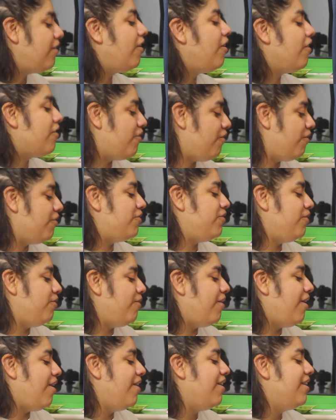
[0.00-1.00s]
Of course
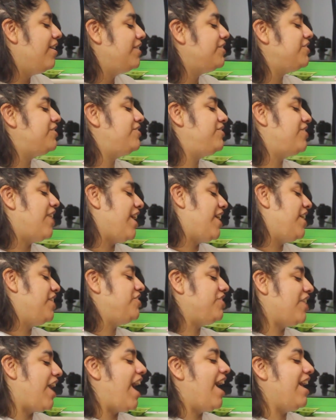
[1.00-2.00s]
you are. Jackie
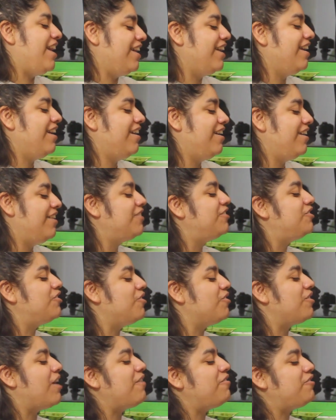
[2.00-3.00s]
Chan.
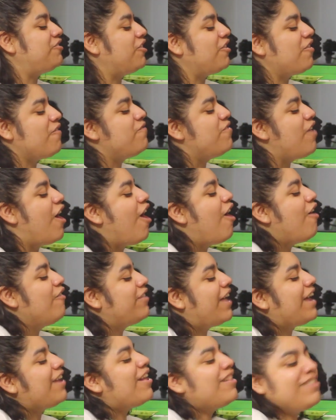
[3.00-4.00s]
Dude, I should have
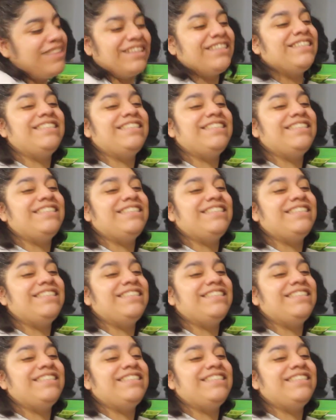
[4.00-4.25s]
known the